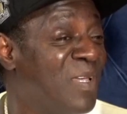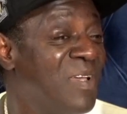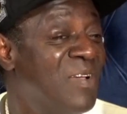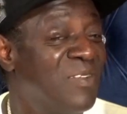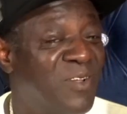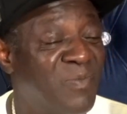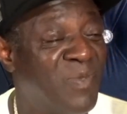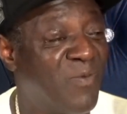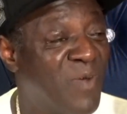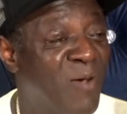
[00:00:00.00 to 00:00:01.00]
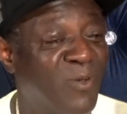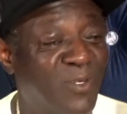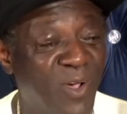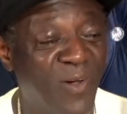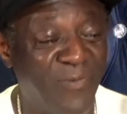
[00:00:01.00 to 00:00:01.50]
took me around with
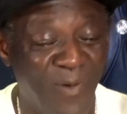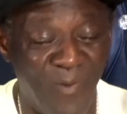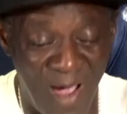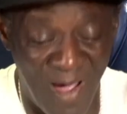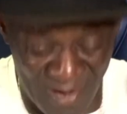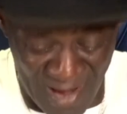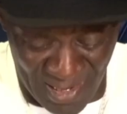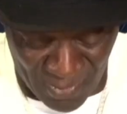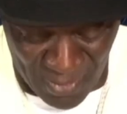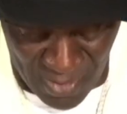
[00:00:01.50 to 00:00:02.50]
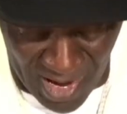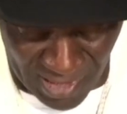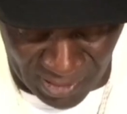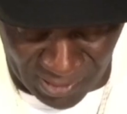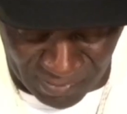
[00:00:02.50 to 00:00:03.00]
y'all for a while, and that's when you had
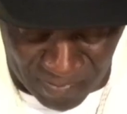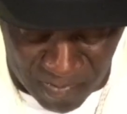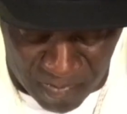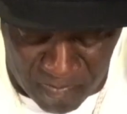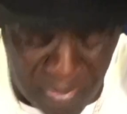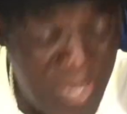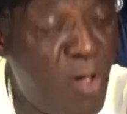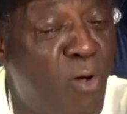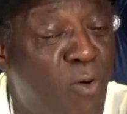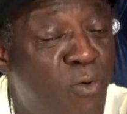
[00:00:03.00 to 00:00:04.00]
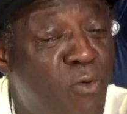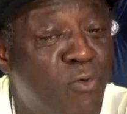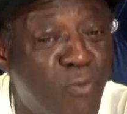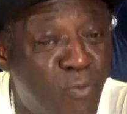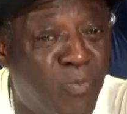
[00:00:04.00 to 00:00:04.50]
this big
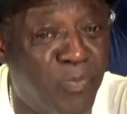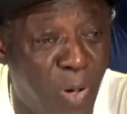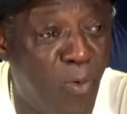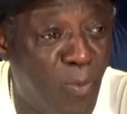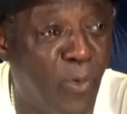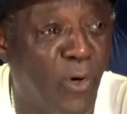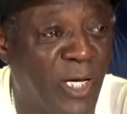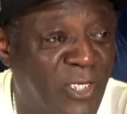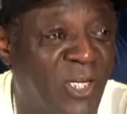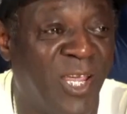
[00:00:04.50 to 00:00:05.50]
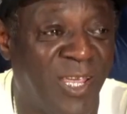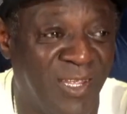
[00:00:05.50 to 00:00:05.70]
old po' boy chain.